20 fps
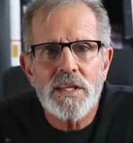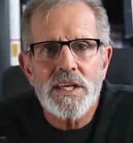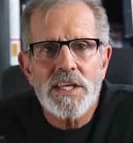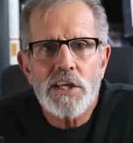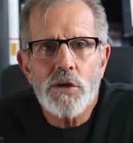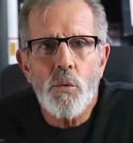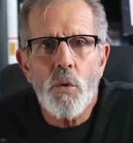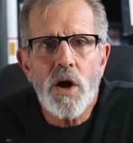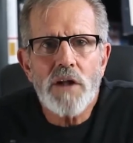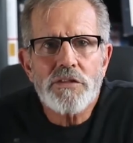
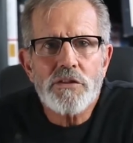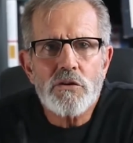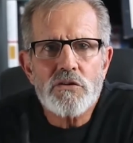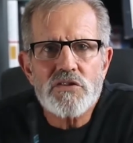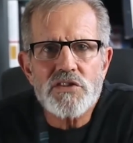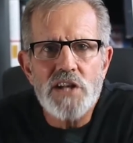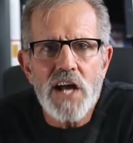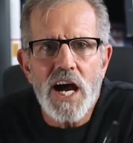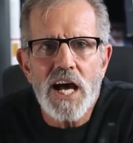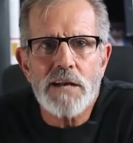You want those
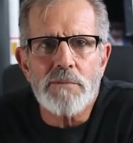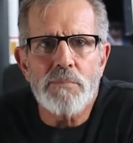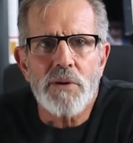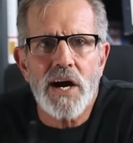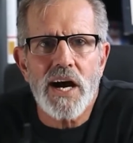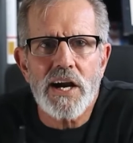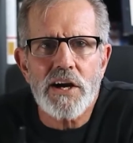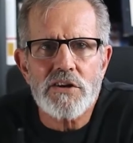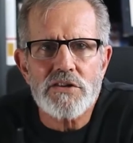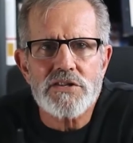
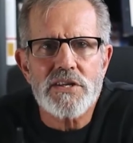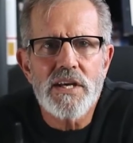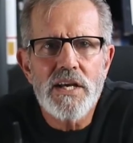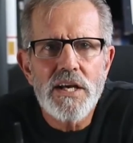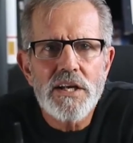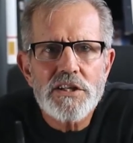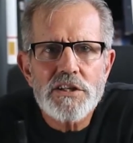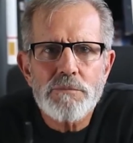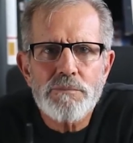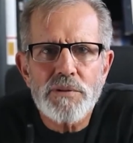non-buyers
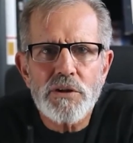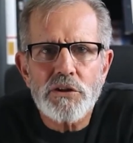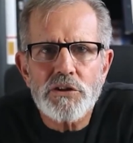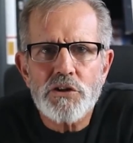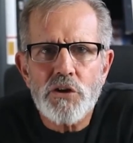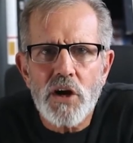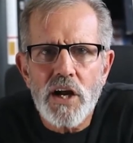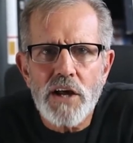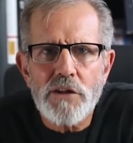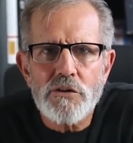to build
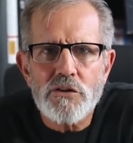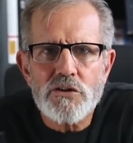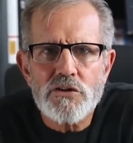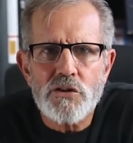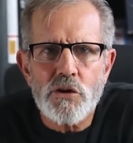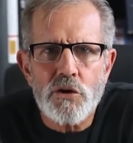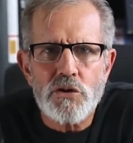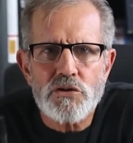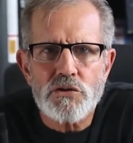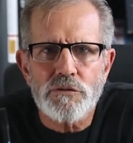your other
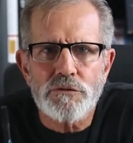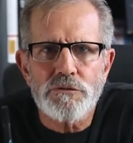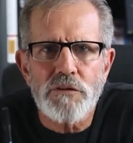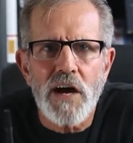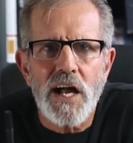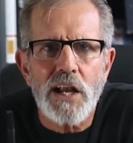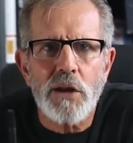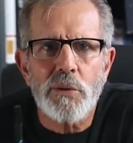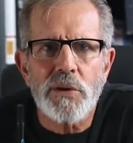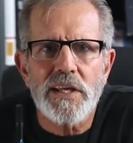social
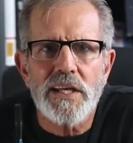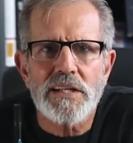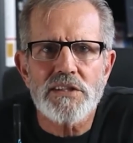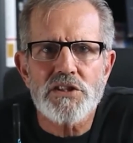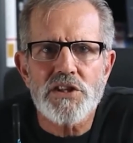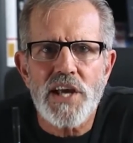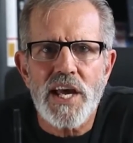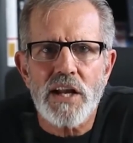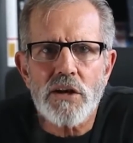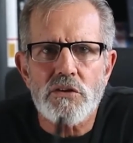following and
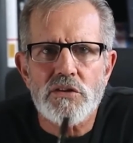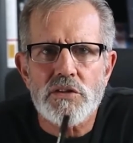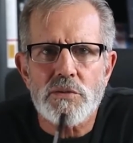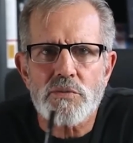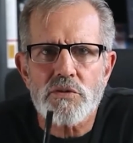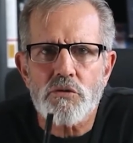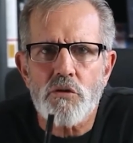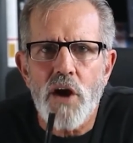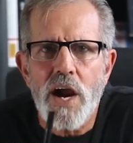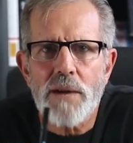channel
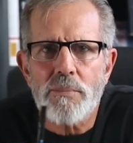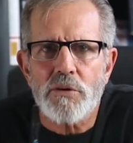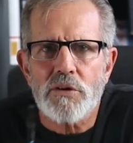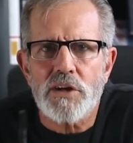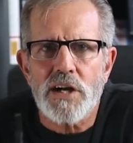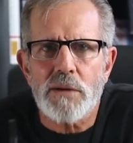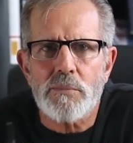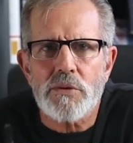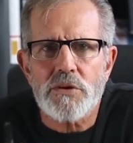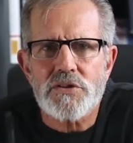subscriber
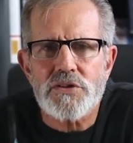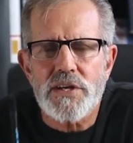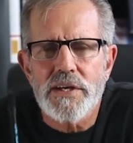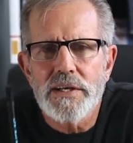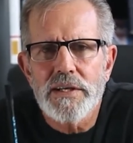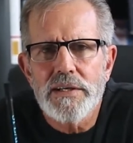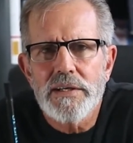numbers